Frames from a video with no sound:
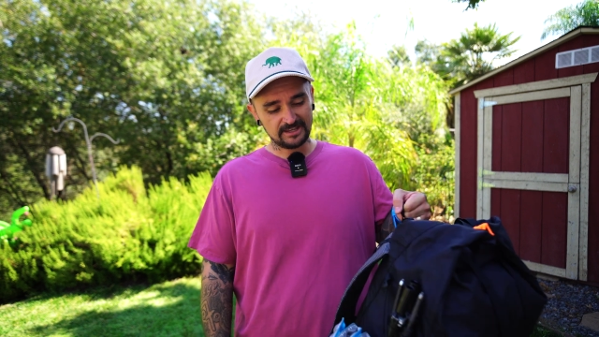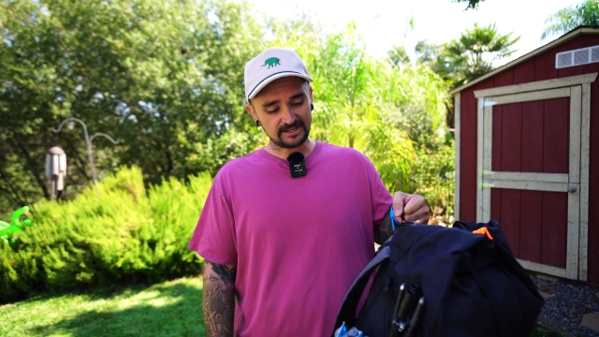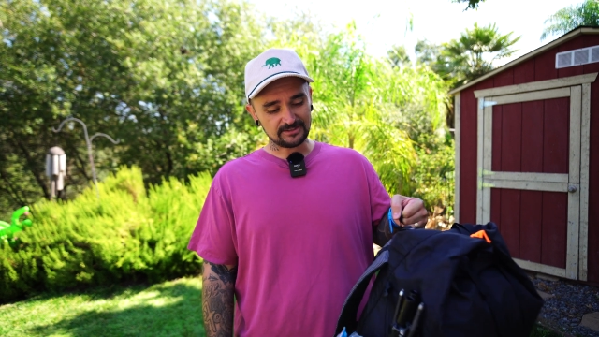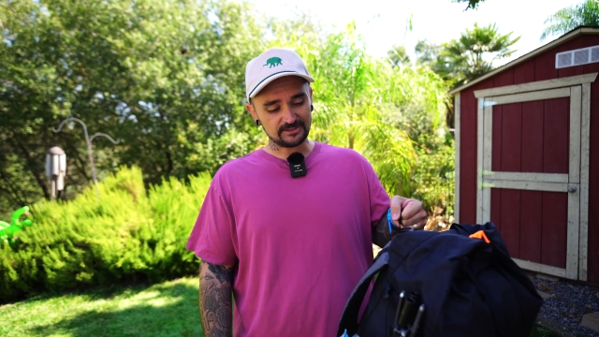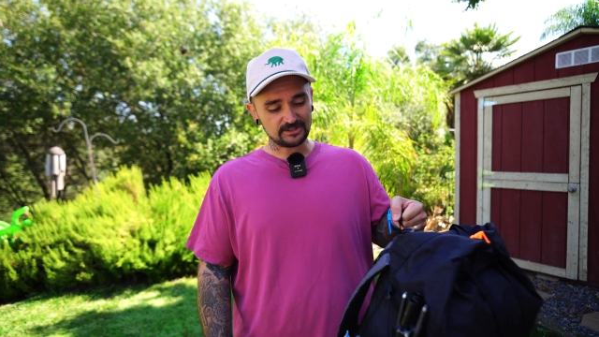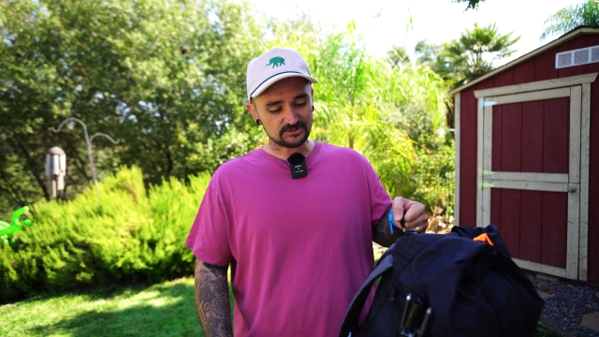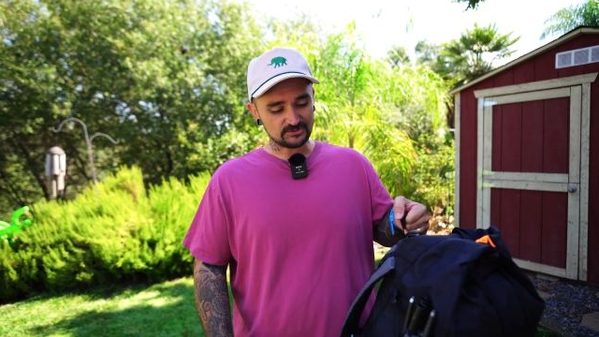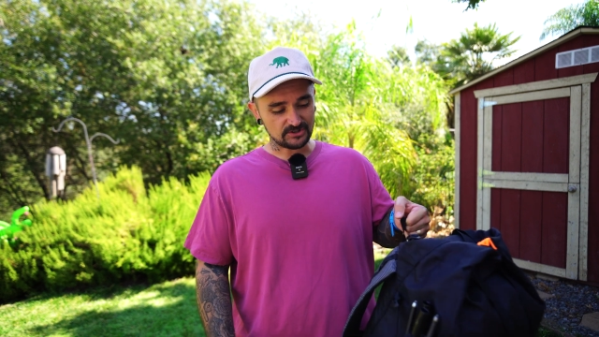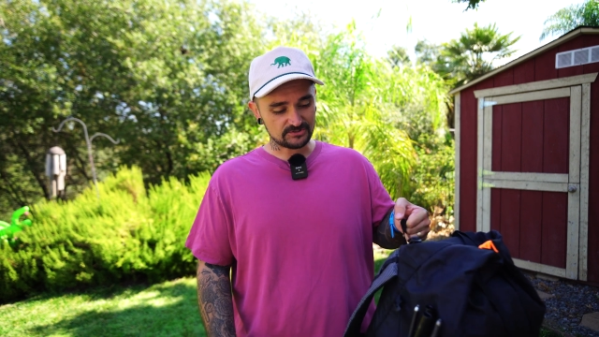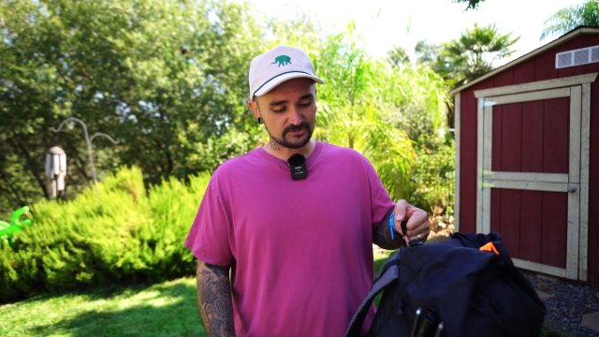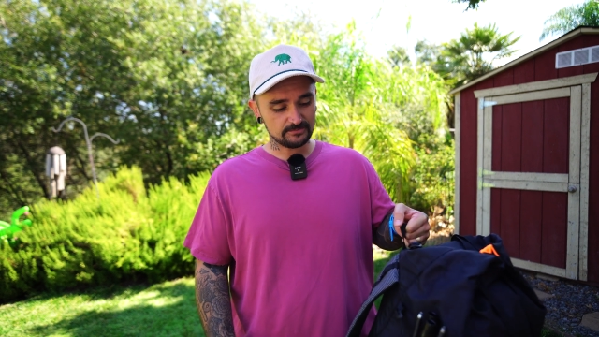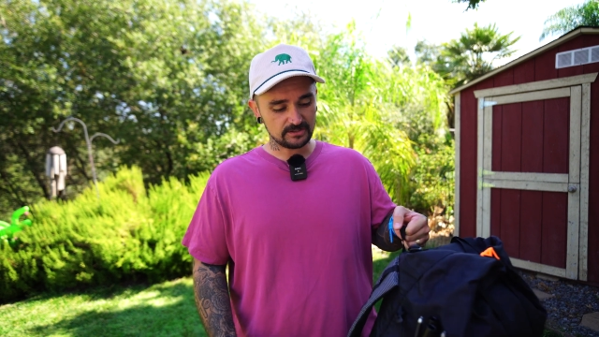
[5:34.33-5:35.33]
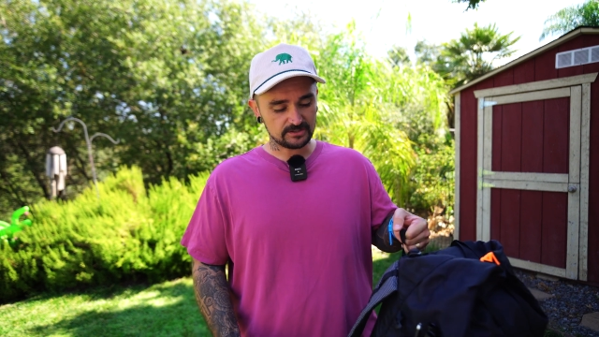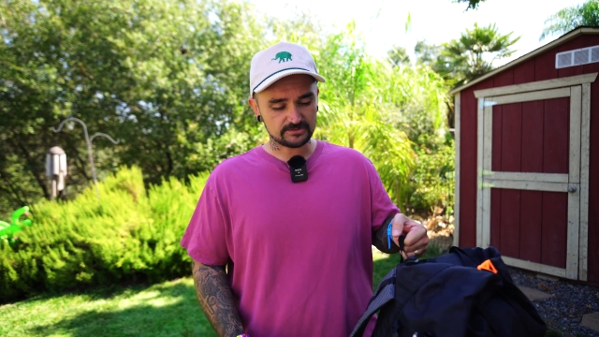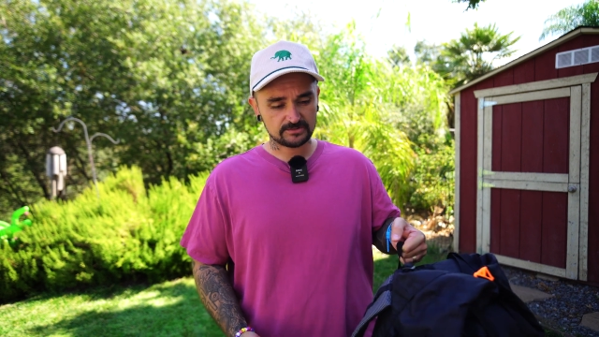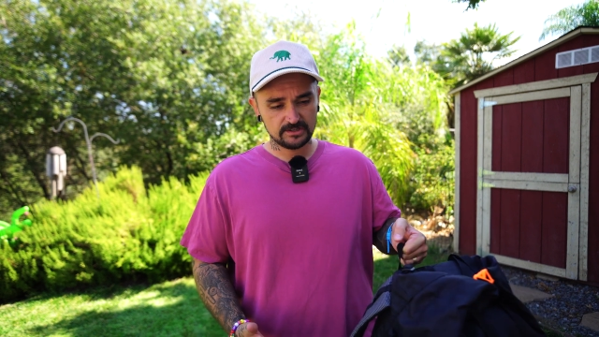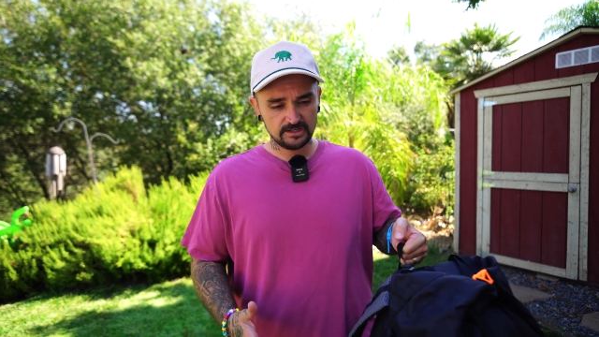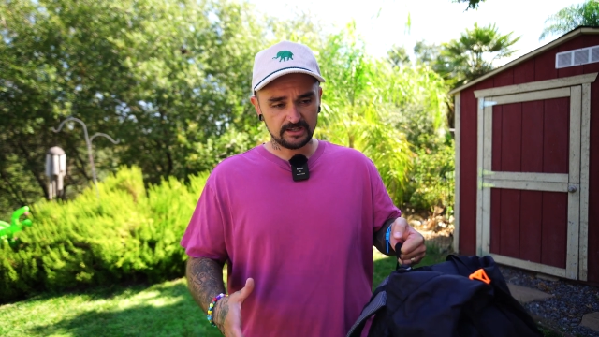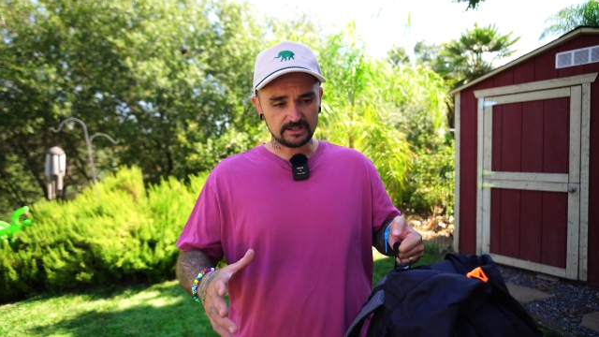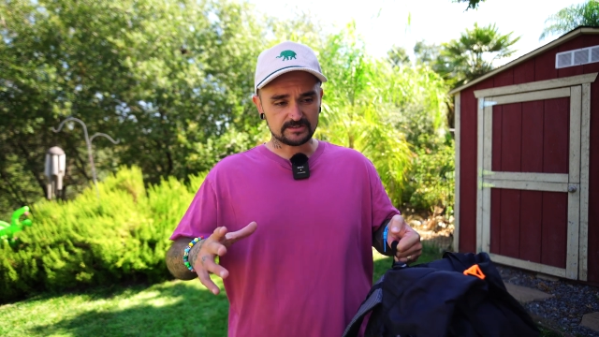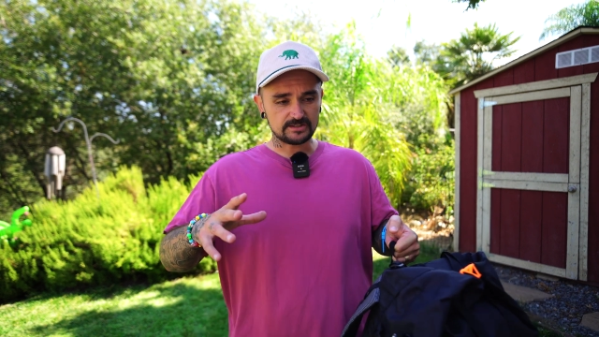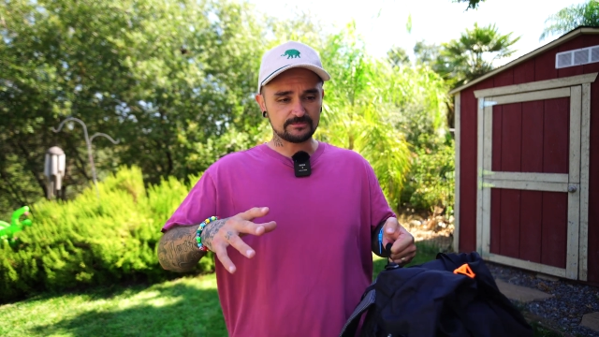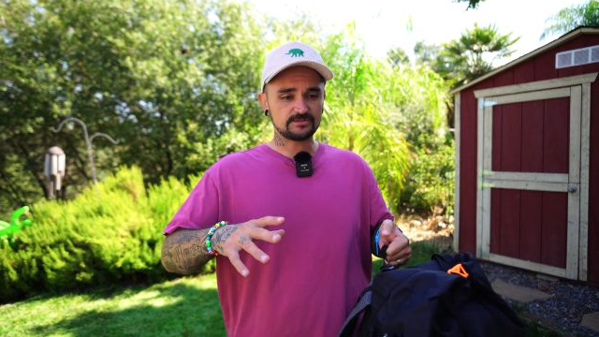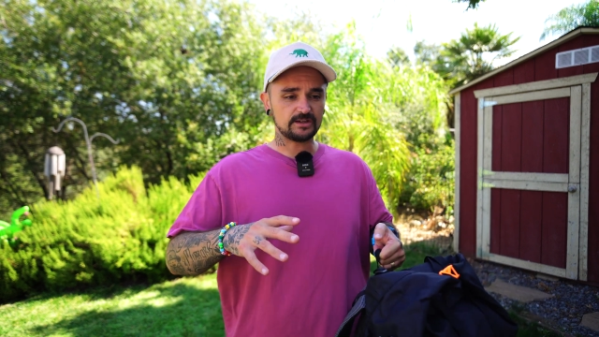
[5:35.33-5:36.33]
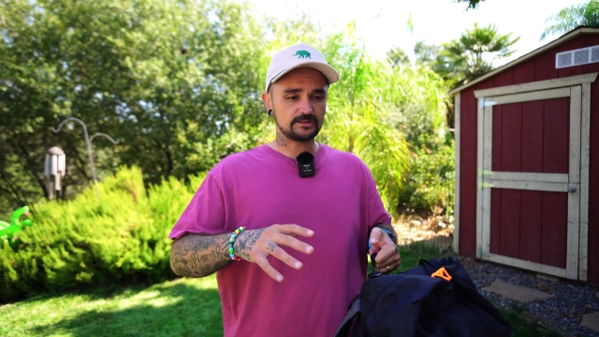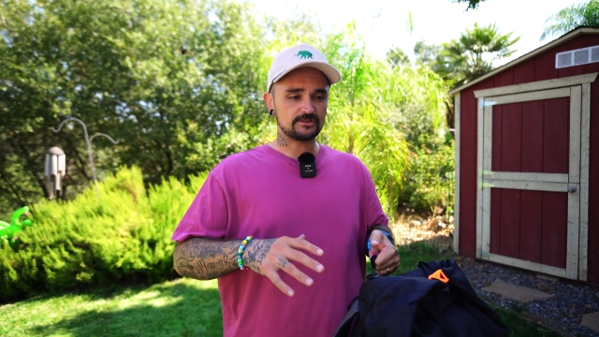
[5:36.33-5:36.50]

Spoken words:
And I think it's awesome because it seems like